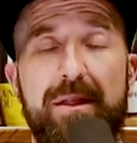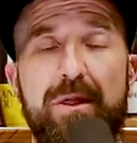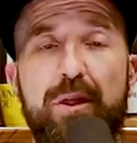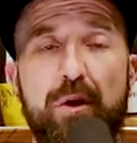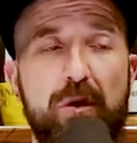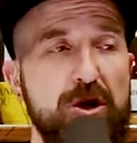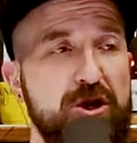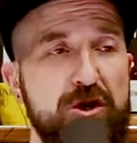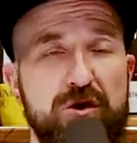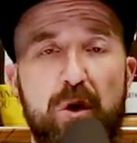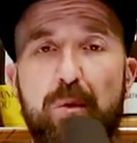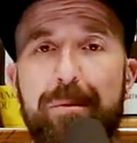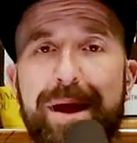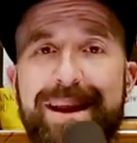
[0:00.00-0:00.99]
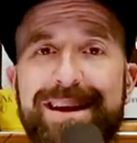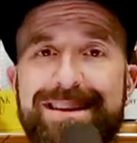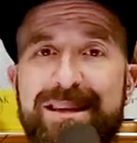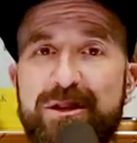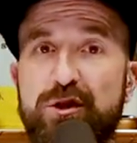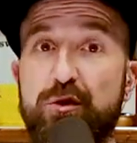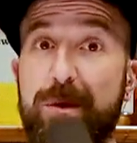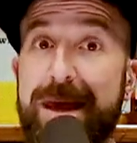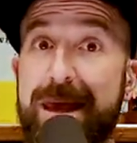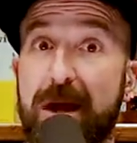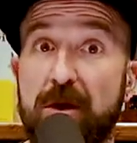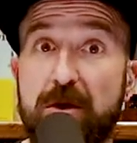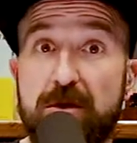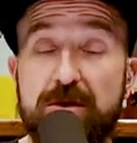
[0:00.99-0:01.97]
There are so many did you
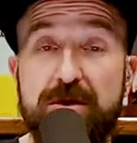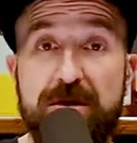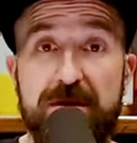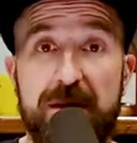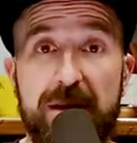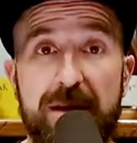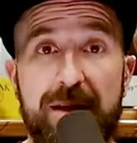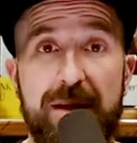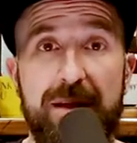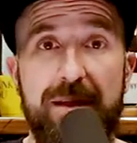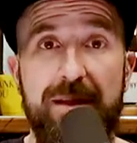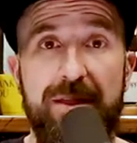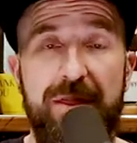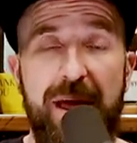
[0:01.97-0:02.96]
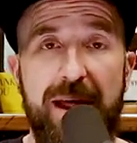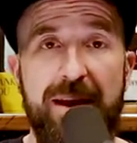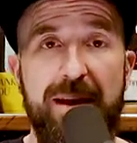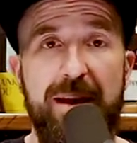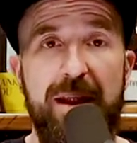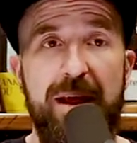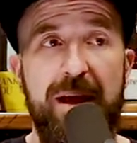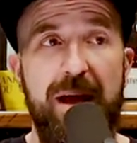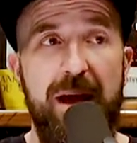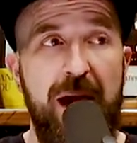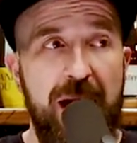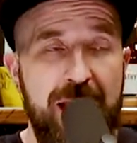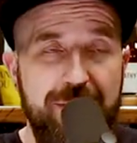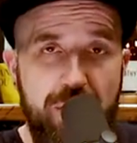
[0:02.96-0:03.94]
hears that
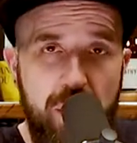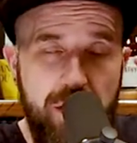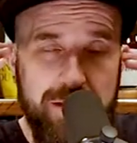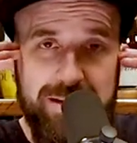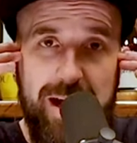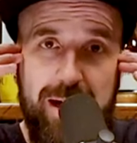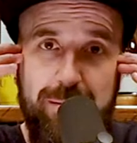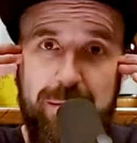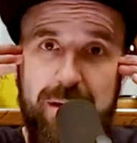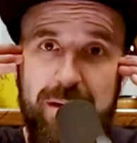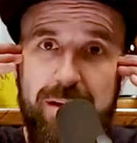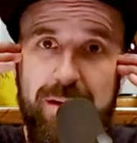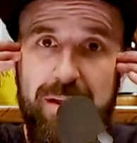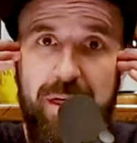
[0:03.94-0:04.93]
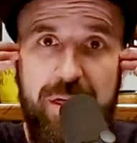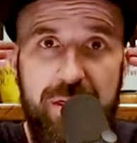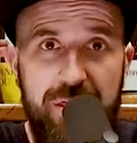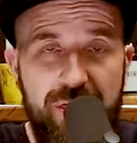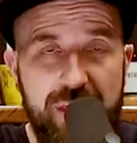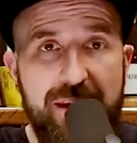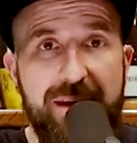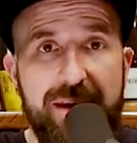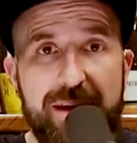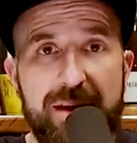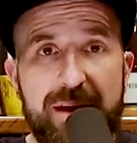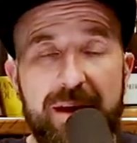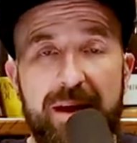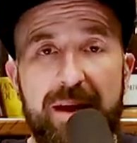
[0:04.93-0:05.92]
I have a hard time
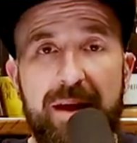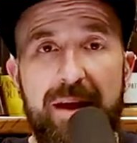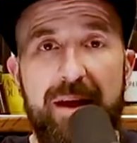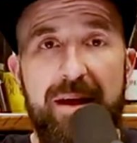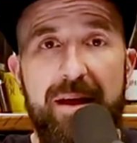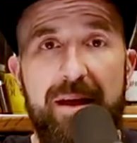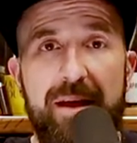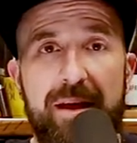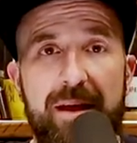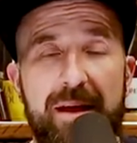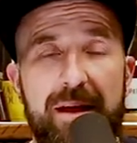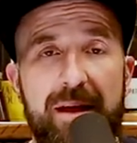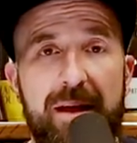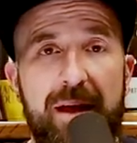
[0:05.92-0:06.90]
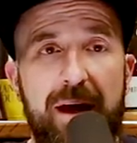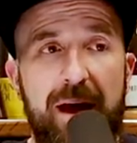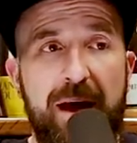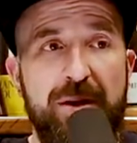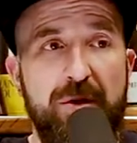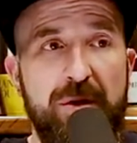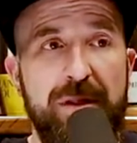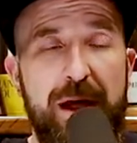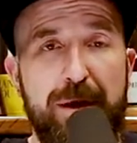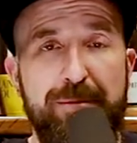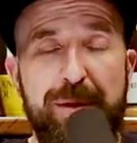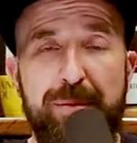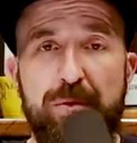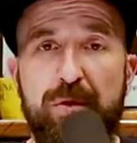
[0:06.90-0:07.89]
thinking. I know a lot
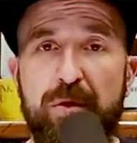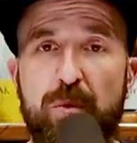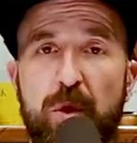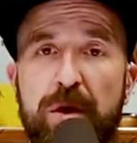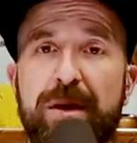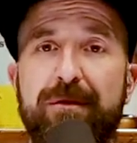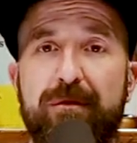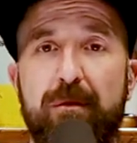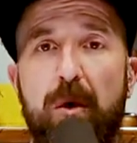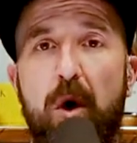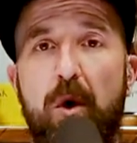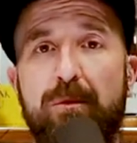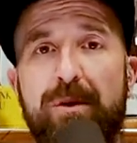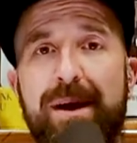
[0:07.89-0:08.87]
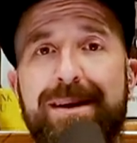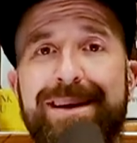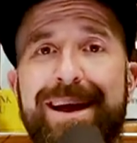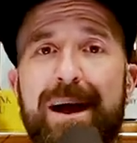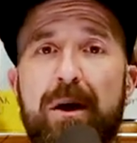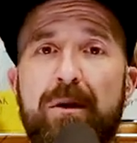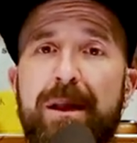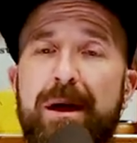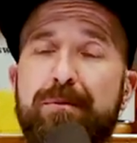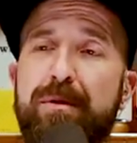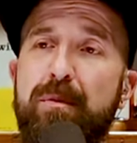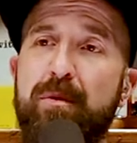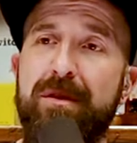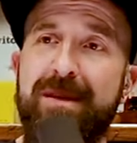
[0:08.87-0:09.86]
of people are working from home right now. A lot of
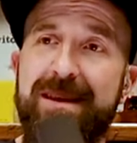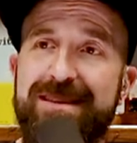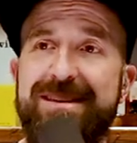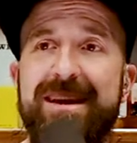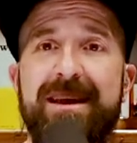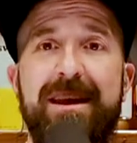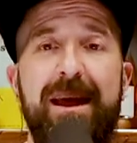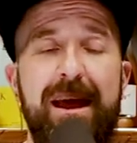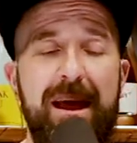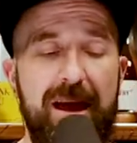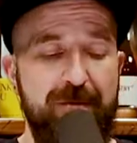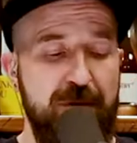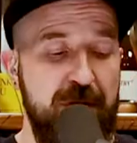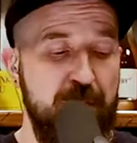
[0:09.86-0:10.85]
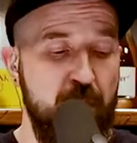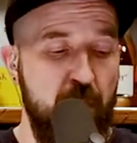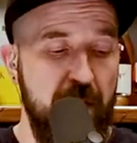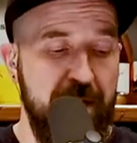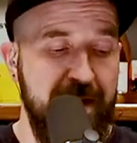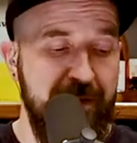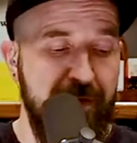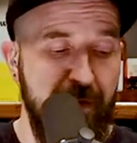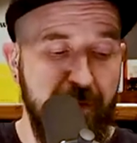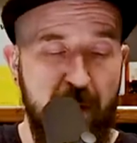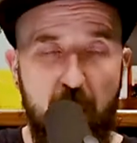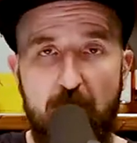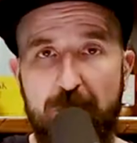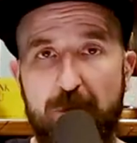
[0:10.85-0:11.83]
people on LinkedIn have been working from
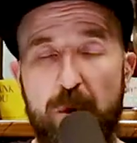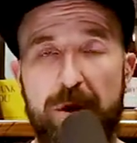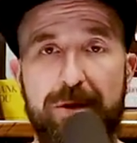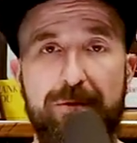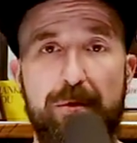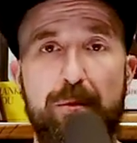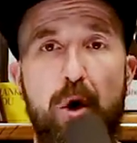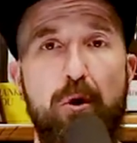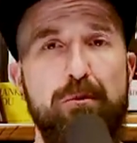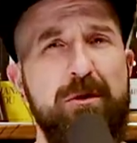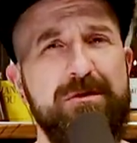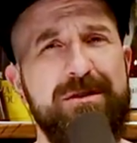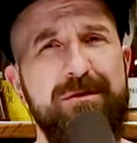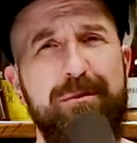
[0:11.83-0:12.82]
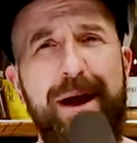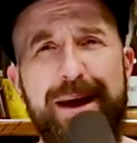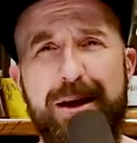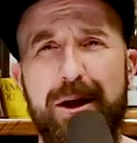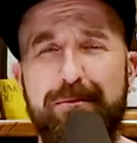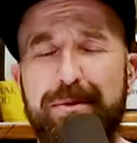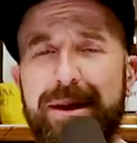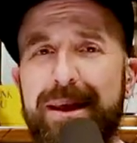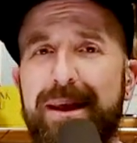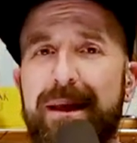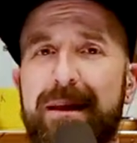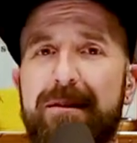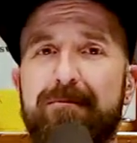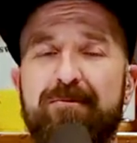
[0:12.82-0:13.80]
home, working remote. Most of my company
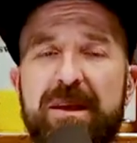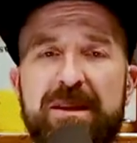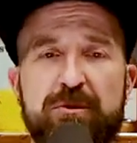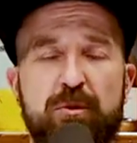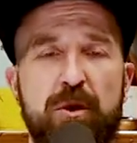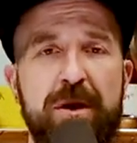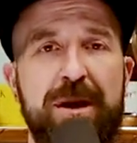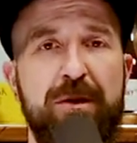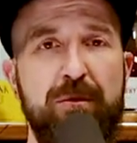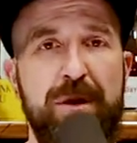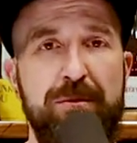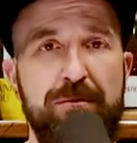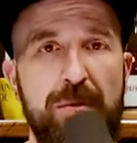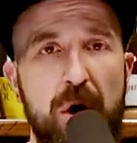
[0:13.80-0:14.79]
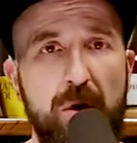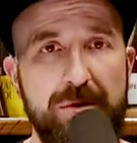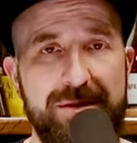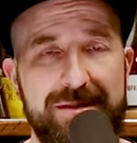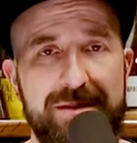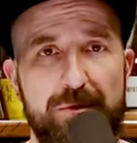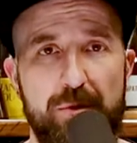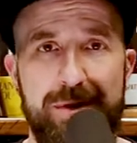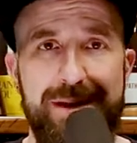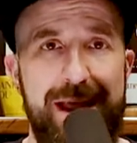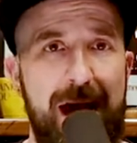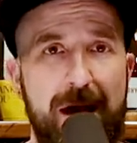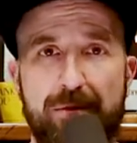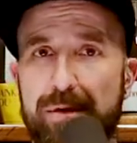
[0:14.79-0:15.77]
is working remote. We're
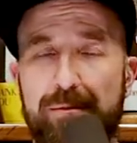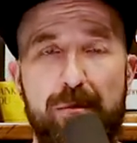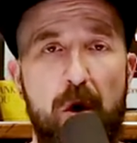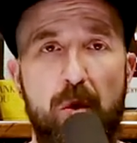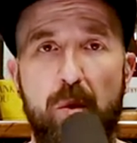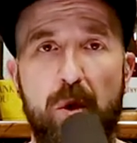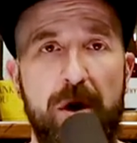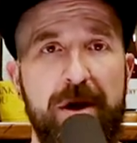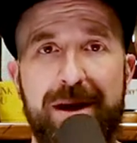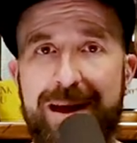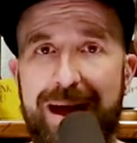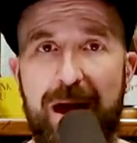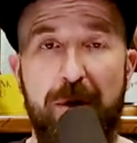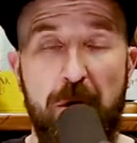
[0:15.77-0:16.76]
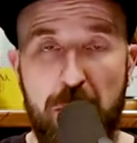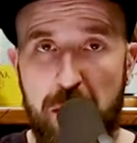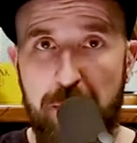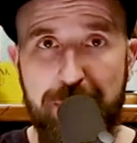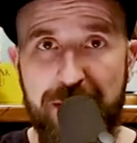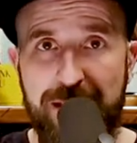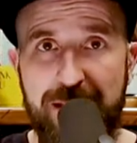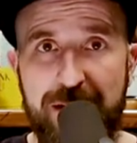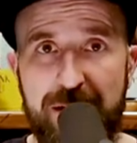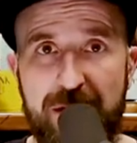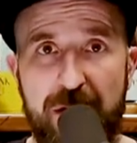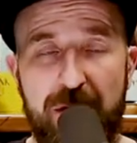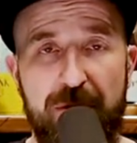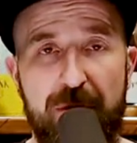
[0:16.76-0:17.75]
not a remote work company,
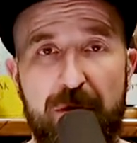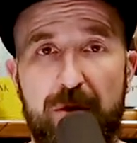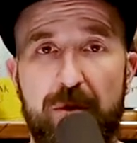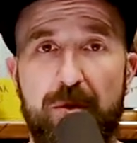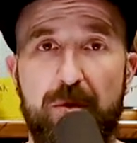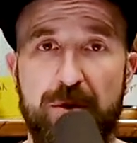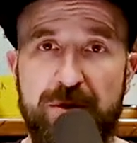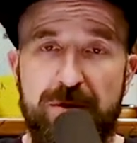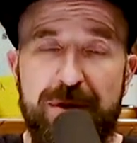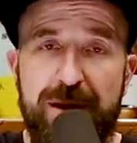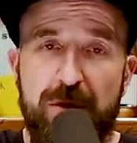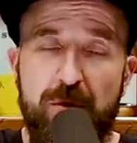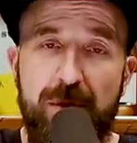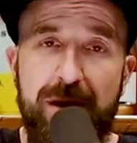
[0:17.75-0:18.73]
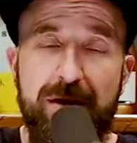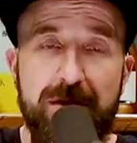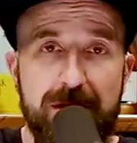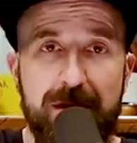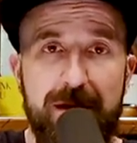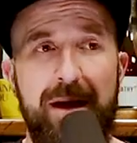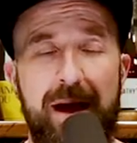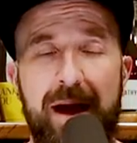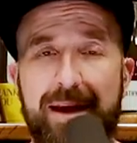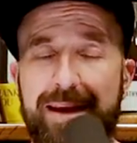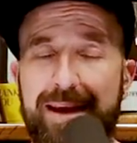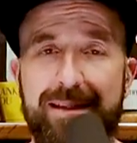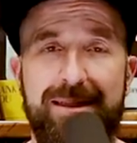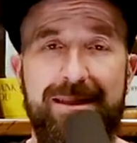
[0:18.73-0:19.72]
although we're doing it well. I
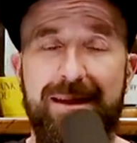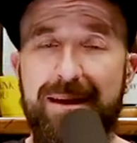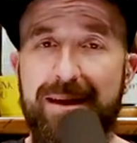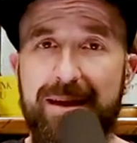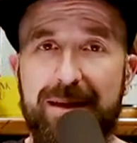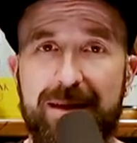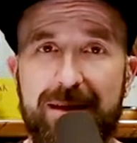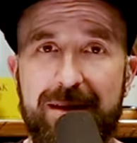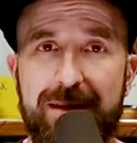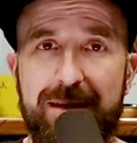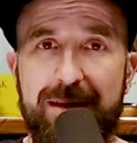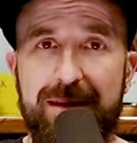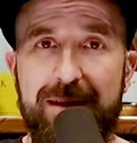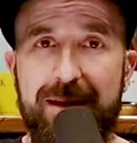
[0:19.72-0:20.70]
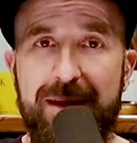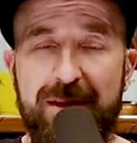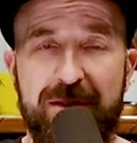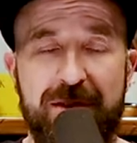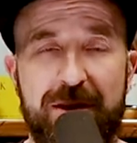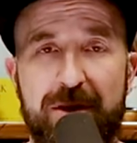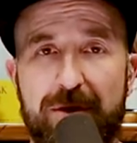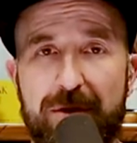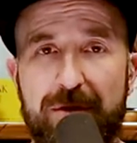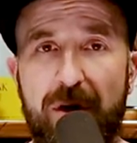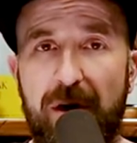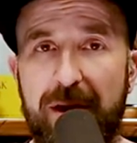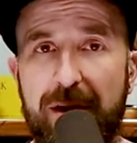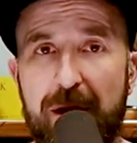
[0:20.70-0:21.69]
can't think in a linear
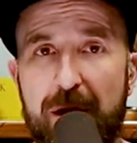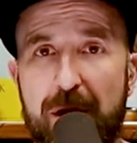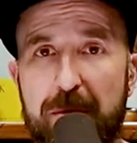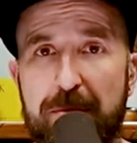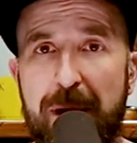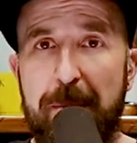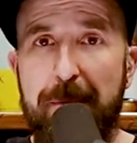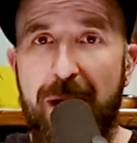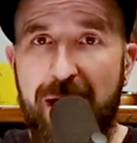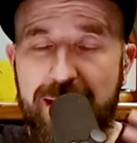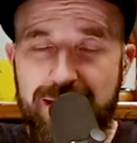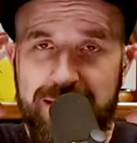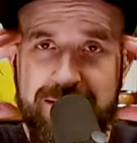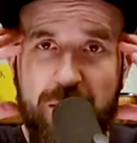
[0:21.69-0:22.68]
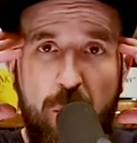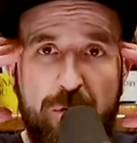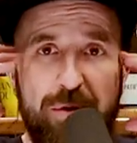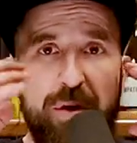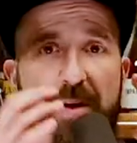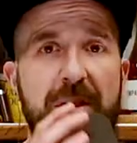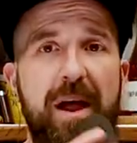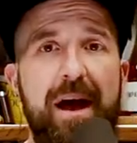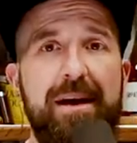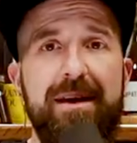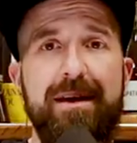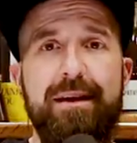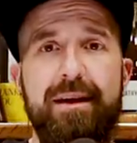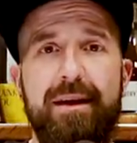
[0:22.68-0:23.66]
thought. My mind is
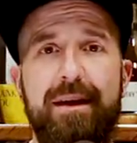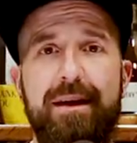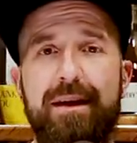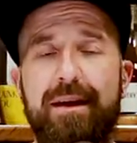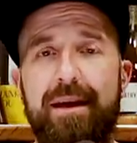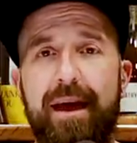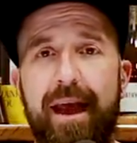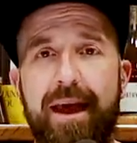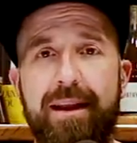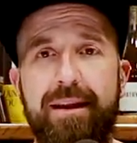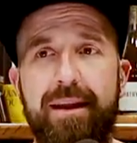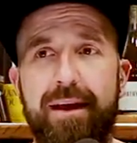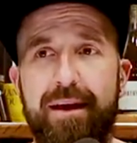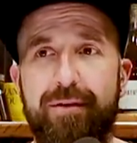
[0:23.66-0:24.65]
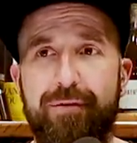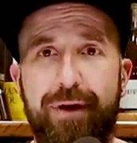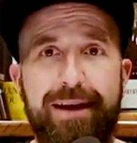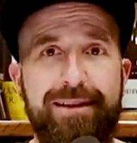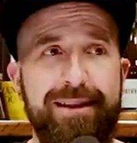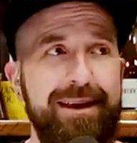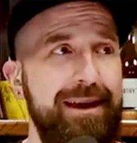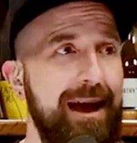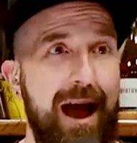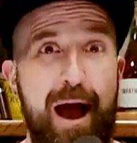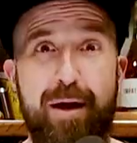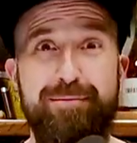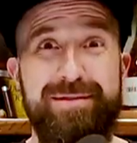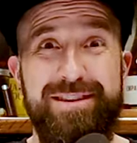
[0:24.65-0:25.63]
overclocking. And frankly,
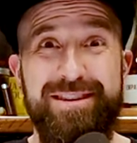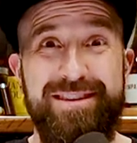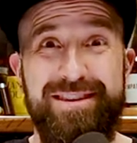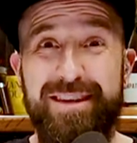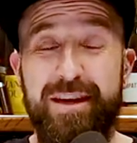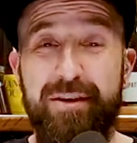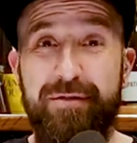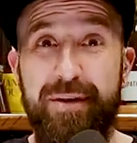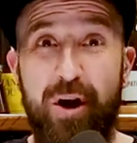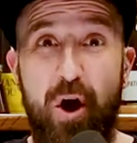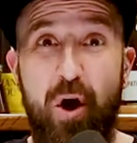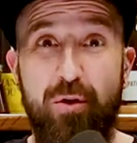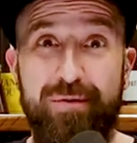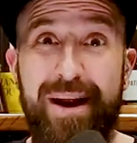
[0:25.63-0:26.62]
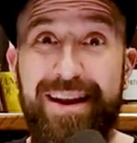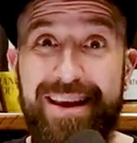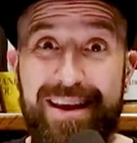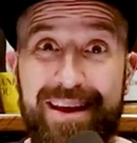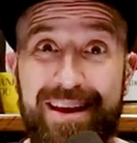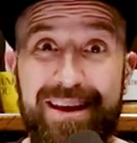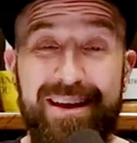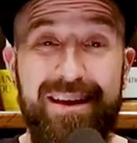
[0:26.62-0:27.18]
I'm just sick of it already.